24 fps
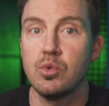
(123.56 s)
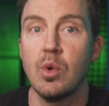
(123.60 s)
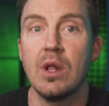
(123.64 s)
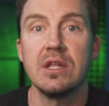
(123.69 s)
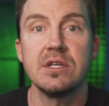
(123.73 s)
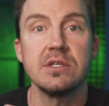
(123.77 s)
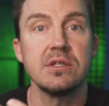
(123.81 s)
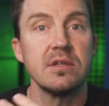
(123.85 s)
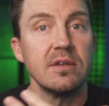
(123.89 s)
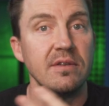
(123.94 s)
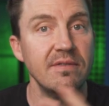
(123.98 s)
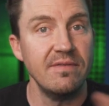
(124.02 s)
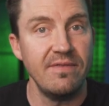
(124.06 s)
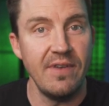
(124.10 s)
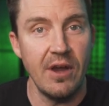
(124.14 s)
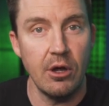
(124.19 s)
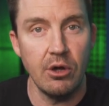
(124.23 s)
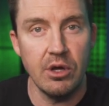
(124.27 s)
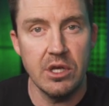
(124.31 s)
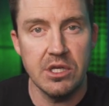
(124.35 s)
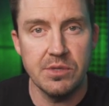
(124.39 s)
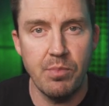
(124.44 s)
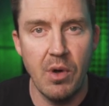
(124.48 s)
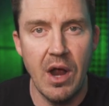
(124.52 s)
as well as
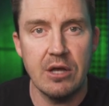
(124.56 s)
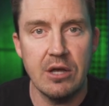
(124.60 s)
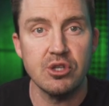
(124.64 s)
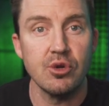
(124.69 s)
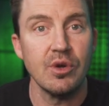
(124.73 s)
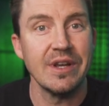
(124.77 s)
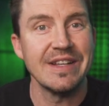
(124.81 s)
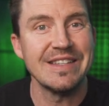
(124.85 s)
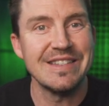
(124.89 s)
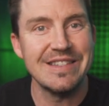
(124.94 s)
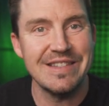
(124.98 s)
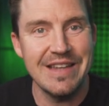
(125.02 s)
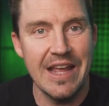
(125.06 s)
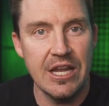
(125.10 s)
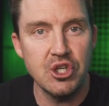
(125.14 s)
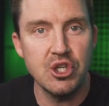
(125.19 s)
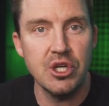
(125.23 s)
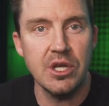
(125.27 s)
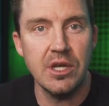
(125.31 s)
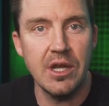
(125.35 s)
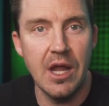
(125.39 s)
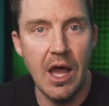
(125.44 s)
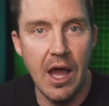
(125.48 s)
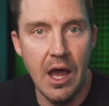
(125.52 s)
various browser
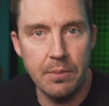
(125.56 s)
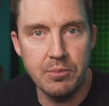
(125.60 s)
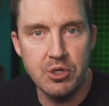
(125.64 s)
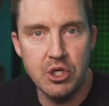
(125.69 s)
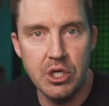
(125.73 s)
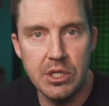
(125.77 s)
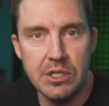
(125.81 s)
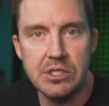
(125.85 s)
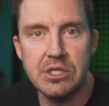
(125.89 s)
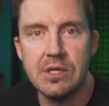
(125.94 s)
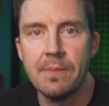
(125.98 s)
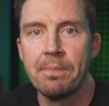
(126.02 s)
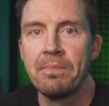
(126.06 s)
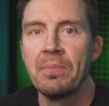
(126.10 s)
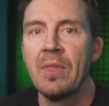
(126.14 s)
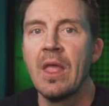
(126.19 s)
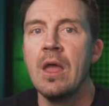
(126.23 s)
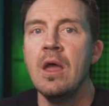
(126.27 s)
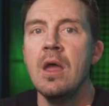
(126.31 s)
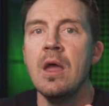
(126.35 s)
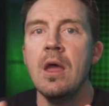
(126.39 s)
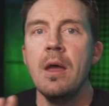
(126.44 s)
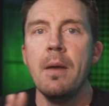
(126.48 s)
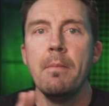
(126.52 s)
extension options.
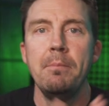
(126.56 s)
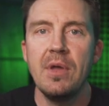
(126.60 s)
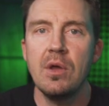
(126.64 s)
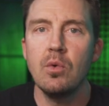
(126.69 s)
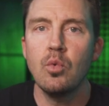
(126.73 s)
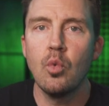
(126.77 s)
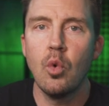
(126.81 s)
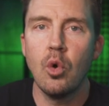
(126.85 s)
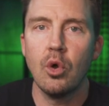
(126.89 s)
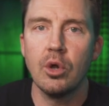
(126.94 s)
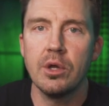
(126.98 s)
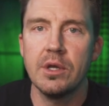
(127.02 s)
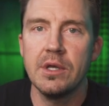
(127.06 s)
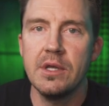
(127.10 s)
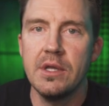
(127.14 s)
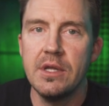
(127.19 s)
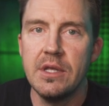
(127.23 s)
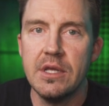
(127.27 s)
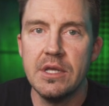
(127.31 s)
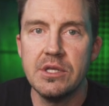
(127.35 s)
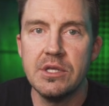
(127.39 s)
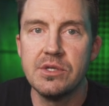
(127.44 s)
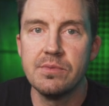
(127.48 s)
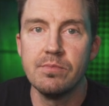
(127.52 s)
Bitwarden
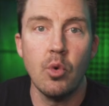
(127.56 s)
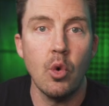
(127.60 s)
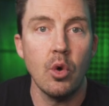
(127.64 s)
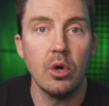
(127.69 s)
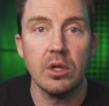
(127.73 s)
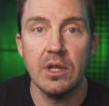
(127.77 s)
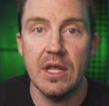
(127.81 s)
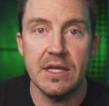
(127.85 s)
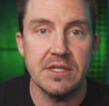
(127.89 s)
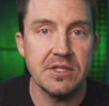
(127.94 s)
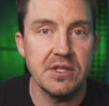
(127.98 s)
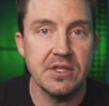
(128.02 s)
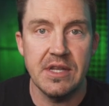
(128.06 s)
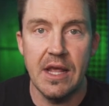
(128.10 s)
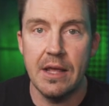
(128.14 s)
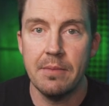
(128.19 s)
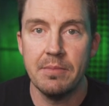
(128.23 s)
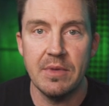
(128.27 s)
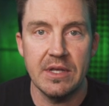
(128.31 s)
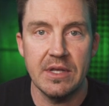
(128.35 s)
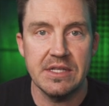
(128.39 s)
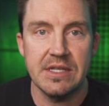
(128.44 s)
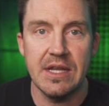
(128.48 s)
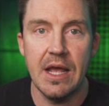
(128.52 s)
is more or less the
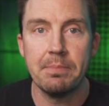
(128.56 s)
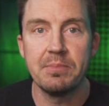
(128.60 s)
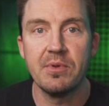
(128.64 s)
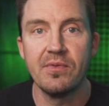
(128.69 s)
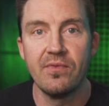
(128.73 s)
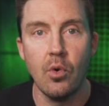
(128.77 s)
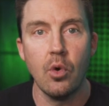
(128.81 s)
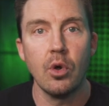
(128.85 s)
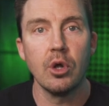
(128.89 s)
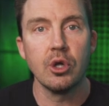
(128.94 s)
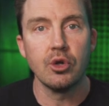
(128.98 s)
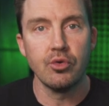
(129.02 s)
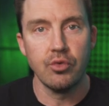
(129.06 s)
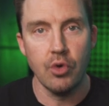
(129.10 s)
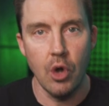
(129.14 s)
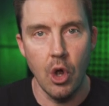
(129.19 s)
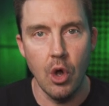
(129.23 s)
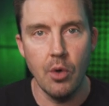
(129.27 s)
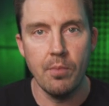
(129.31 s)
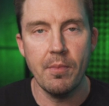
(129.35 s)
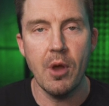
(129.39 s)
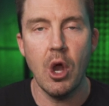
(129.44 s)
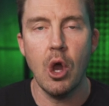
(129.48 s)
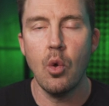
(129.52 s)
same, except for
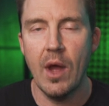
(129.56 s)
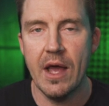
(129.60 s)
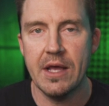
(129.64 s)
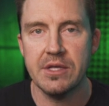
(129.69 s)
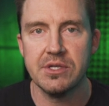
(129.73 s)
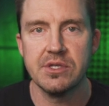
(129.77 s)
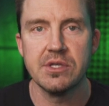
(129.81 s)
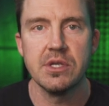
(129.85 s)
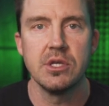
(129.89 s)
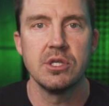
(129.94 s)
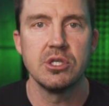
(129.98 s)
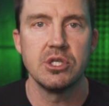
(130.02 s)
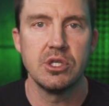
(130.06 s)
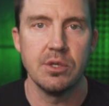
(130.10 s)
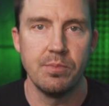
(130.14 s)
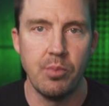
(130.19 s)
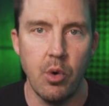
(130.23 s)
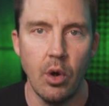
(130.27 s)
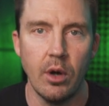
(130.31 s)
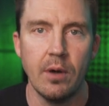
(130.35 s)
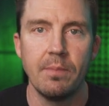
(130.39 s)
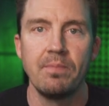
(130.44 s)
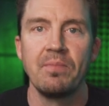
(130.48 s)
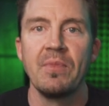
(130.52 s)
Chrome OS
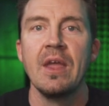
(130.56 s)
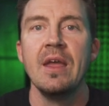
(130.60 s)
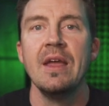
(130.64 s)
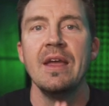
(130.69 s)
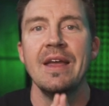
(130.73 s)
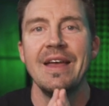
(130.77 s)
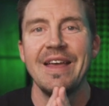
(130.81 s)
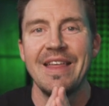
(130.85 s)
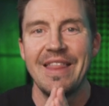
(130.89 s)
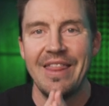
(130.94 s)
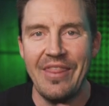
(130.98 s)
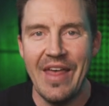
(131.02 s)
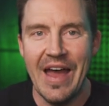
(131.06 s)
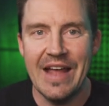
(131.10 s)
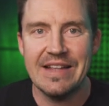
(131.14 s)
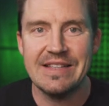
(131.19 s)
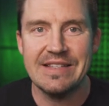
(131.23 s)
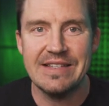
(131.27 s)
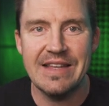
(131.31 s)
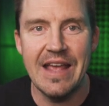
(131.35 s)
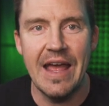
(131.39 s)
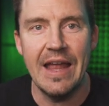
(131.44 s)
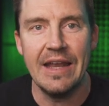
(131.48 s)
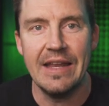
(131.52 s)
support. That
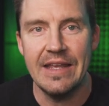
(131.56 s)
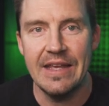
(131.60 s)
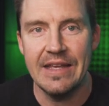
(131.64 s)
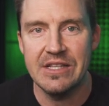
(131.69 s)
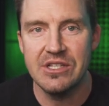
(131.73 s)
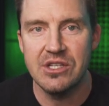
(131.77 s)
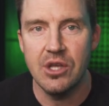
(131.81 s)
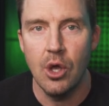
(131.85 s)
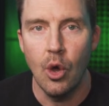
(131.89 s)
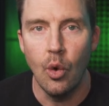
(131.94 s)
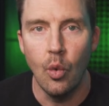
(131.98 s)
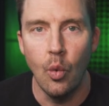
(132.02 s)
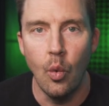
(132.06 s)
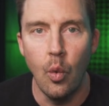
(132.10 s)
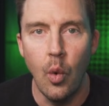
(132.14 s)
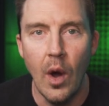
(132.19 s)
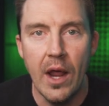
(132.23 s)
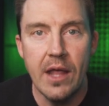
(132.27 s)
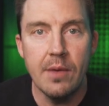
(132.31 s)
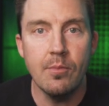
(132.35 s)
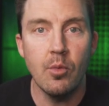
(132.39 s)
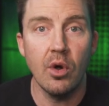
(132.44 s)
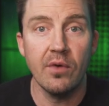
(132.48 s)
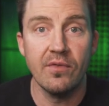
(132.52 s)
said, it's
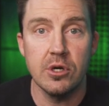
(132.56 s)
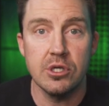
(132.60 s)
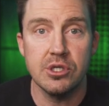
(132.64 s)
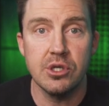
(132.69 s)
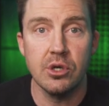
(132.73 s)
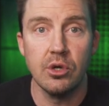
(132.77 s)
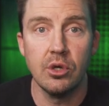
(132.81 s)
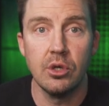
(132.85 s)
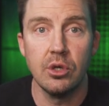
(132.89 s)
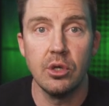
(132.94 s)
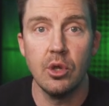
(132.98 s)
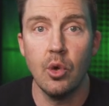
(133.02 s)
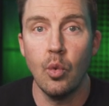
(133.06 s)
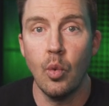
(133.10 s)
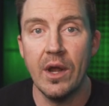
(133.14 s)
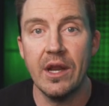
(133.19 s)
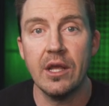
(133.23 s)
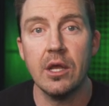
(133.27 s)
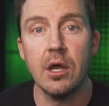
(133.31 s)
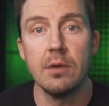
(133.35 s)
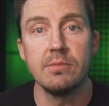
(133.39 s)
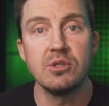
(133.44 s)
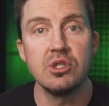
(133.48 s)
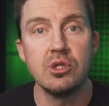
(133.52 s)
way more versatile when
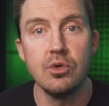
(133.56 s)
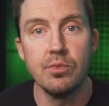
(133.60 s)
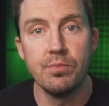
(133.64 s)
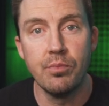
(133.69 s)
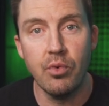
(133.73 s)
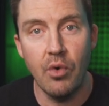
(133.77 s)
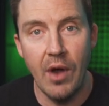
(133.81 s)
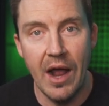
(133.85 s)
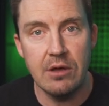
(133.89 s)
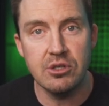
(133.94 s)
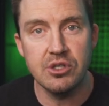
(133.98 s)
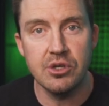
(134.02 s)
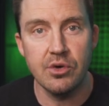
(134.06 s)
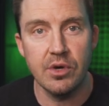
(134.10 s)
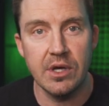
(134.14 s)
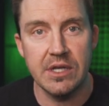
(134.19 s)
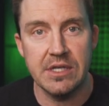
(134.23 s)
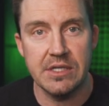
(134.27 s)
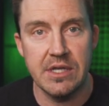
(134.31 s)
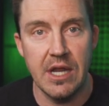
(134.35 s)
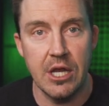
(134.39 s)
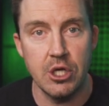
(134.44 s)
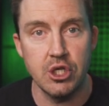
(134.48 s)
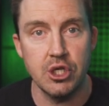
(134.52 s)
it comes to browser
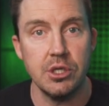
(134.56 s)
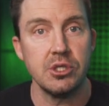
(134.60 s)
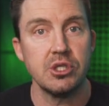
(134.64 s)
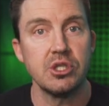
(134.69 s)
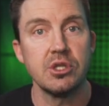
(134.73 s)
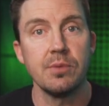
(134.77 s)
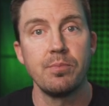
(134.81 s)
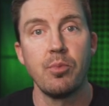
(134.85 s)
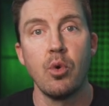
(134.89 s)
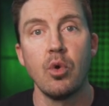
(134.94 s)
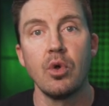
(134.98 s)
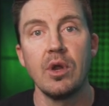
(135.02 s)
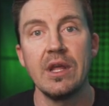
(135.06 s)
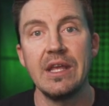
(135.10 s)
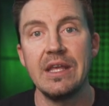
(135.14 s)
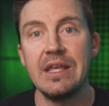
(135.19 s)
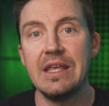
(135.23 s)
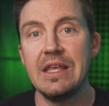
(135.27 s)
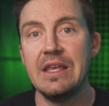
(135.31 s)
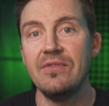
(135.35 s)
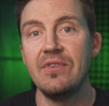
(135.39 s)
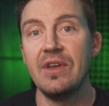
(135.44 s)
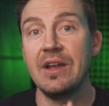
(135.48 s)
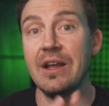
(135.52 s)
extensions, supporting
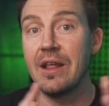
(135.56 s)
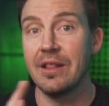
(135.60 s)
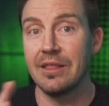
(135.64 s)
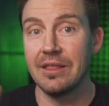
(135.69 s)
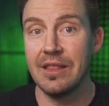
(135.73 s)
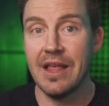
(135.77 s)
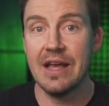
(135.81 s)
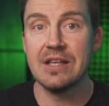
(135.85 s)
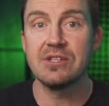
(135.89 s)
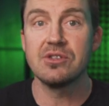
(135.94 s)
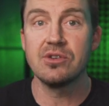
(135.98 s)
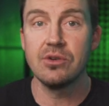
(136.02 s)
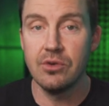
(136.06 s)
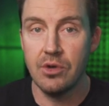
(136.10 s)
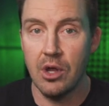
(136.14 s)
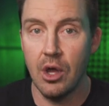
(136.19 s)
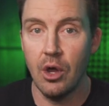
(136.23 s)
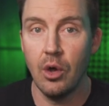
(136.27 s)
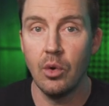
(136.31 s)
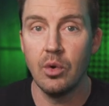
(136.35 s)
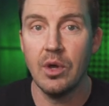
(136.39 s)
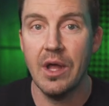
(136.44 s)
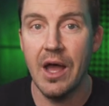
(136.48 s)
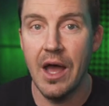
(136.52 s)
even lesser
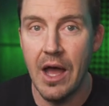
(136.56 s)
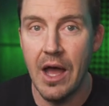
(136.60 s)
known